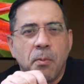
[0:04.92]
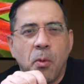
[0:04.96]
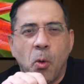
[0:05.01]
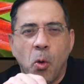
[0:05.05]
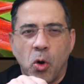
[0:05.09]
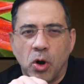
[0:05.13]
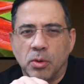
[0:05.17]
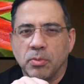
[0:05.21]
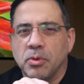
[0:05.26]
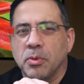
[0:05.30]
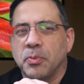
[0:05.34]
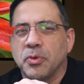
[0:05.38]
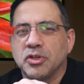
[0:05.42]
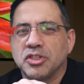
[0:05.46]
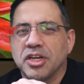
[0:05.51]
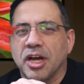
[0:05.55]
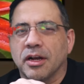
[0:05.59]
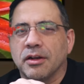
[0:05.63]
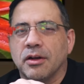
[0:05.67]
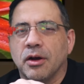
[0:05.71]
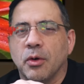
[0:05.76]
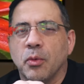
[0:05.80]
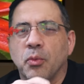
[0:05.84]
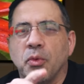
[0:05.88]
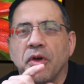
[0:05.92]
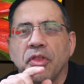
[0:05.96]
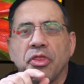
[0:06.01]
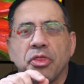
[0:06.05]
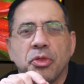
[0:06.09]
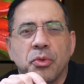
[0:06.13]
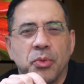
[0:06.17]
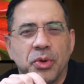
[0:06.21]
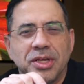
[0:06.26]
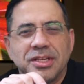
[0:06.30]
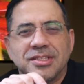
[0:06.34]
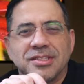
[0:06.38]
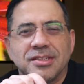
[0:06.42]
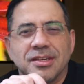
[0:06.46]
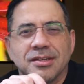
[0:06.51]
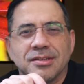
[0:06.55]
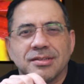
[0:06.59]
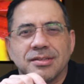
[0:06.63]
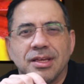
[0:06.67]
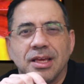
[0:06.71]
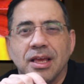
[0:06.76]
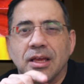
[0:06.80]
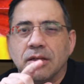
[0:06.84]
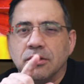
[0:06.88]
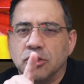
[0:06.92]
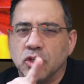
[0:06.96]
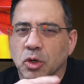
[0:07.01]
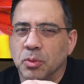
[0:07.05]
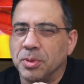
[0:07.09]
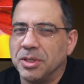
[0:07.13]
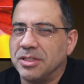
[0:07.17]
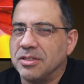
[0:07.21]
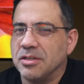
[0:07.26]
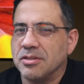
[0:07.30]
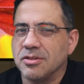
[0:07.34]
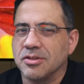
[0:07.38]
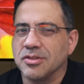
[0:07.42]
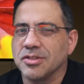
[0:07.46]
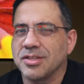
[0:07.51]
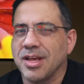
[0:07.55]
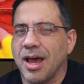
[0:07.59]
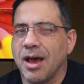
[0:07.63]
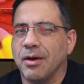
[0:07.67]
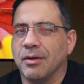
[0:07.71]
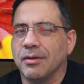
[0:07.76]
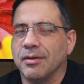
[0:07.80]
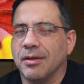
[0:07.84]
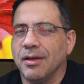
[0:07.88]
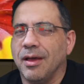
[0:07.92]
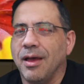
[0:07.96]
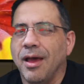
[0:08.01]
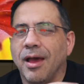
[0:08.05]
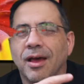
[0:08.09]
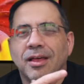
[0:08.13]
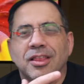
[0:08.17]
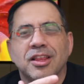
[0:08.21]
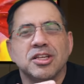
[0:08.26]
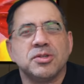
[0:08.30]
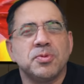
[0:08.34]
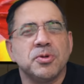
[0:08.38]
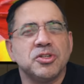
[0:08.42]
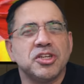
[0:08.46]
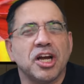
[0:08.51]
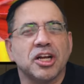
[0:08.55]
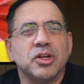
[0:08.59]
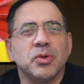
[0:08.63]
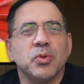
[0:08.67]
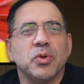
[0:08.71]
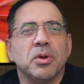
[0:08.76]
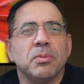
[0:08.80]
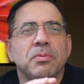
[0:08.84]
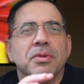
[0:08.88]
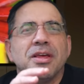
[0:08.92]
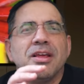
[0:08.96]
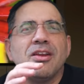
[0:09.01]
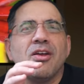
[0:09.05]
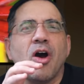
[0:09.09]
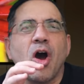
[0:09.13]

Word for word: portable projector with 360 Dolby Digital Sound. This projector would be an